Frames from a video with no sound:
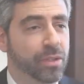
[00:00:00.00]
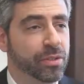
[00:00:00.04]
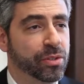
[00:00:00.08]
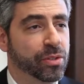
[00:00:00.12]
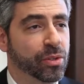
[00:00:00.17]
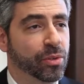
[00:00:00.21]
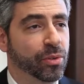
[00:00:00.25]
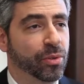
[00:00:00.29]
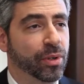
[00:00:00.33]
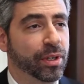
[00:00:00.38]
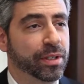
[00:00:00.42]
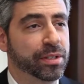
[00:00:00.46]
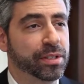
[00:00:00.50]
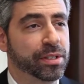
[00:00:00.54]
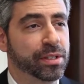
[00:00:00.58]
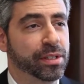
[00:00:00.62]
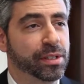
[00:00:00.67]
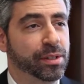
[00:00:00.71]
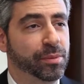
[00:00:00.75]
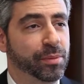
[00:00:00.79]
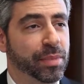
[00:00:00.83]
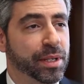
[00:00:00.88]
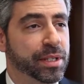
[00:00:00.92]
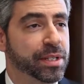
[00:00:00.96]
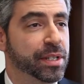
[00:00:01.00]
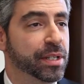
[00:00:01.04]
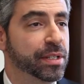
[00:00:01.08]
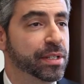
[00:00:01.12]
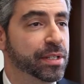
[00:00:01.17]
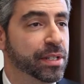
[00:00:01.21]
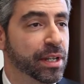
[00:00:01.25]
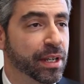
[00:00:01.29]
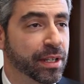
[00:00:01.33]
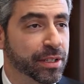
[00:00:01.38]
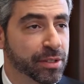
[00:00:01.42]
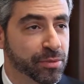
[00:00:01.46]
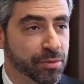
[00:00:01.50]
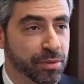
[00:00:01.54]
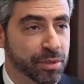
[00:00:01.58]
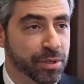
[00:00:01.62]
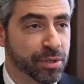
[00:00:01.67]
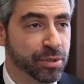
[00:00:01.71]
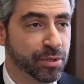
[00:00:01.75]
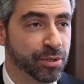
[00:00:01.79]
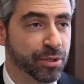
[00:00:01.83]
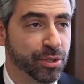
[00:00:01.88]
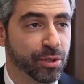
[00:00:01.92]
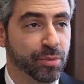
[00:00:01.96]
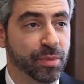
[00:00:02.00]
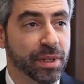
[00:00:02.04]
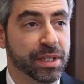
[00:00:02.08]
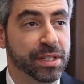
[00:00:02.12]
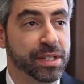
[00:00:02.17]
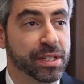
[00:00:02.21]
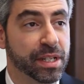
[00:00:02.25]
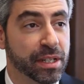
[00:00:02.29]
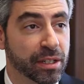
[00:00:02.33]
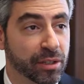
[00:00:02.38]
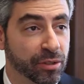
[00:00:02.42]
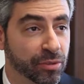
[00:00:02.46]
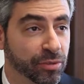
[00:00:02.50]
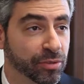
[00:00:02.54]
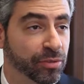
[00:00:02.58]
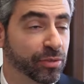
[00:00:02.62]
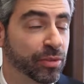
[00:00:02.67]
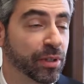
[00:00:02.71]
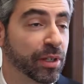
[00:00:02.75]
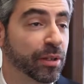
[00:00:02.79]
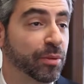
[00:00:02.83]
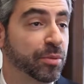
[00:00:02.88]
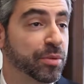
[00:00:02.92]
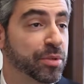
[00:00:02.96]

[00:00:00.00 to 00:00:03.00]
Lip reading: So as a basic science researcher myself, I